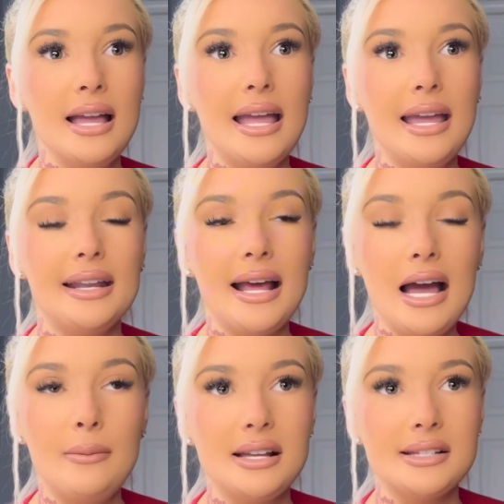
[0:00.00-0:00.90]
And I
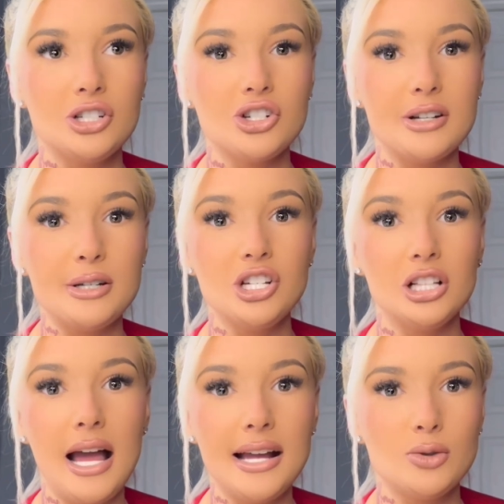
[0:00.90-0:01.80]
had my surgery
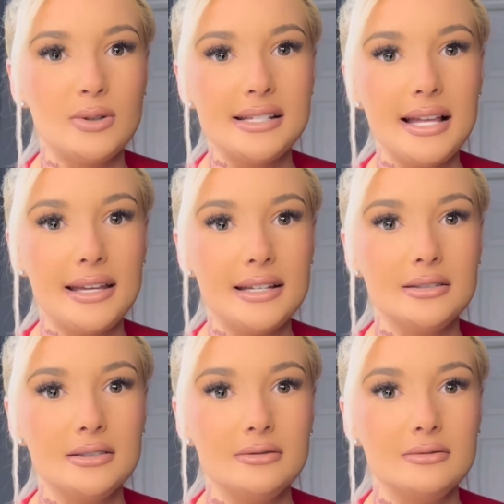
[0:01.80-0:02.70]
July 22nd,
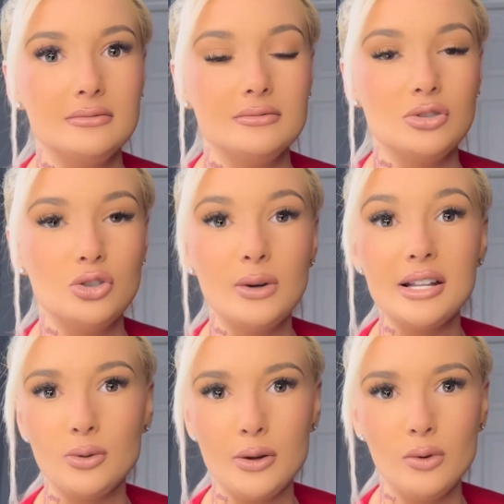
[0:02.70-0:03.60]

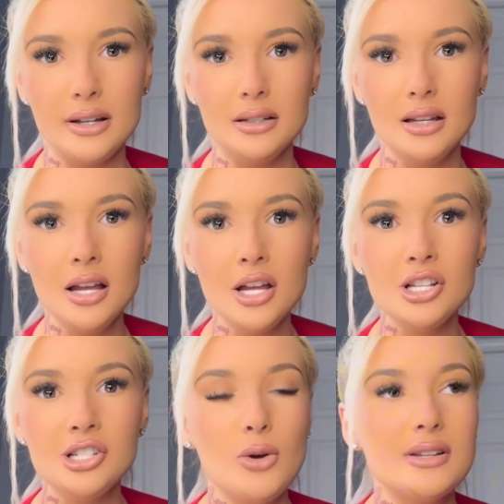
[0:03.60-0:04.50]

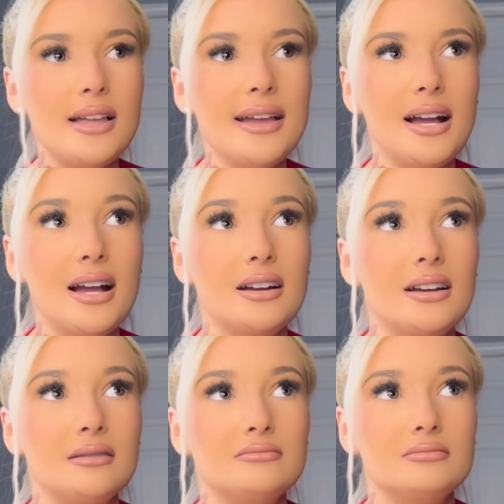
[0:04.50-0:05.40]
2021. So it's like
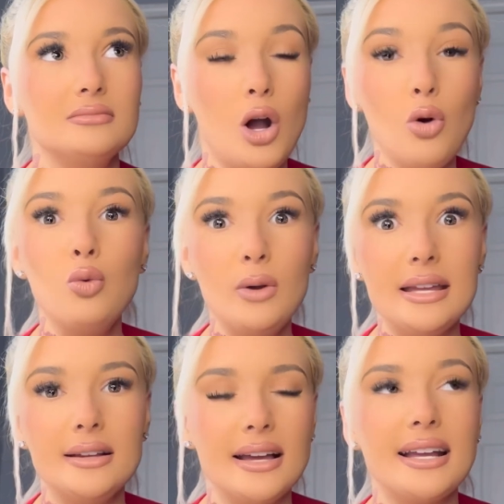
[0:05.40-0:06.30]
a
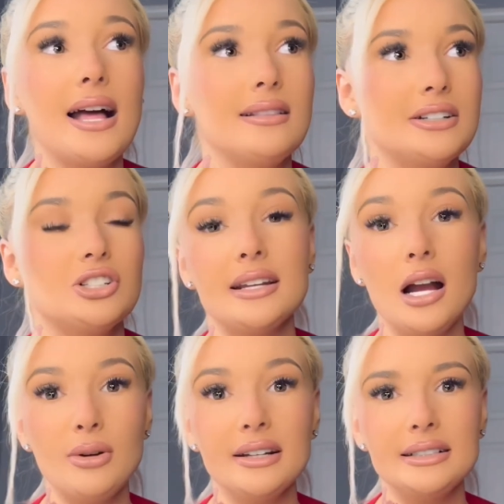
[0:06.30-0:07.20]
week. Like I literally
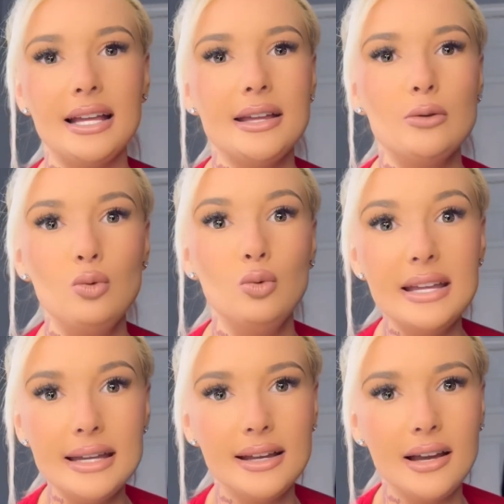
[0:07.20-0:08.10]
got pregnant a
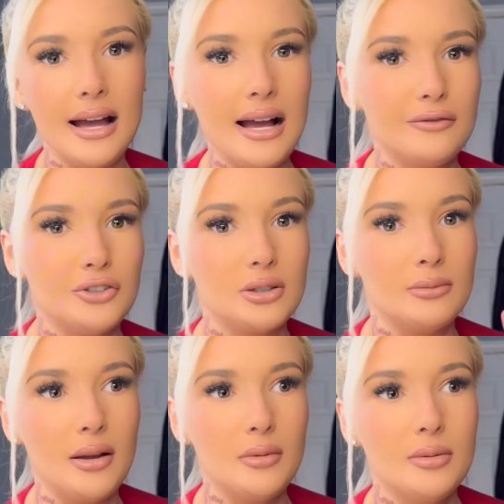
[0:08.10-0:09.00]
week after
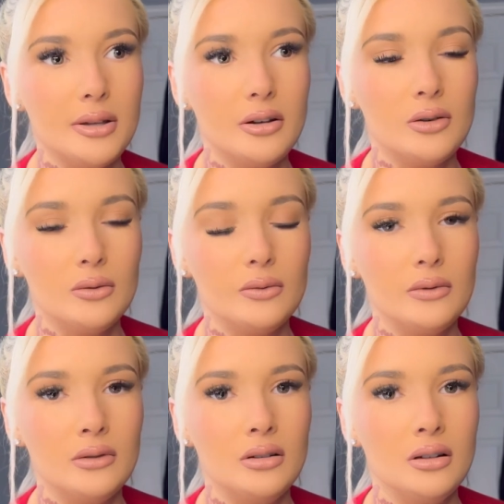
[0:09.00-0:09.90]
my
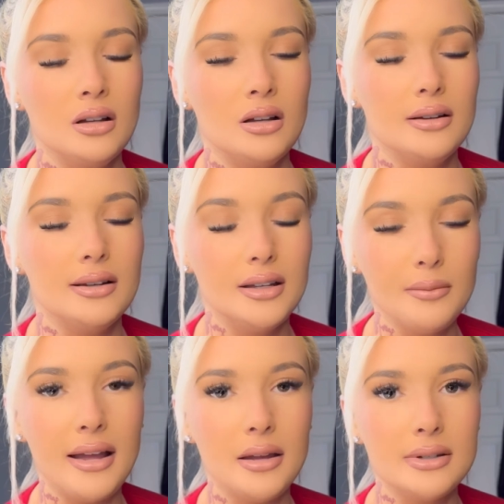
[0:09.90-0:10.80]
BBL in
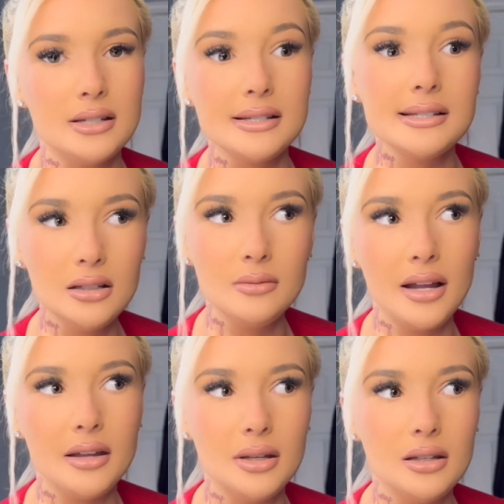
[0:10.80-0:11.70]
Miami. Still in
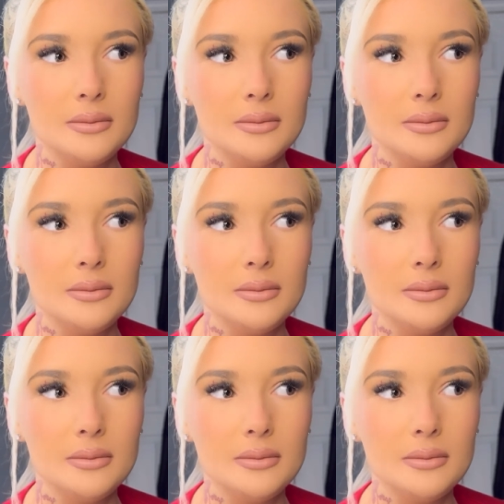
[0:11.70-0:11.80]
Miami.